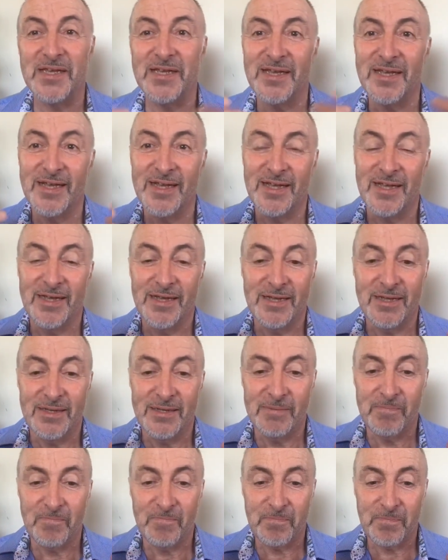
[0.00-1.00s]

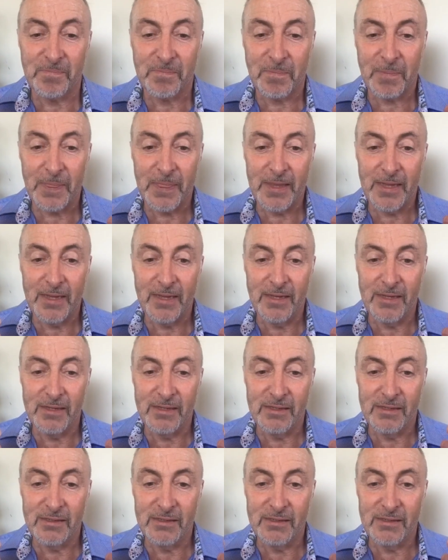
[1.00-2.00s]

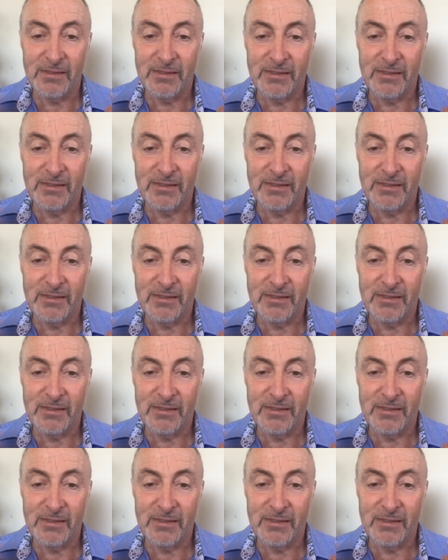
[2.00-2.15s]
(silence)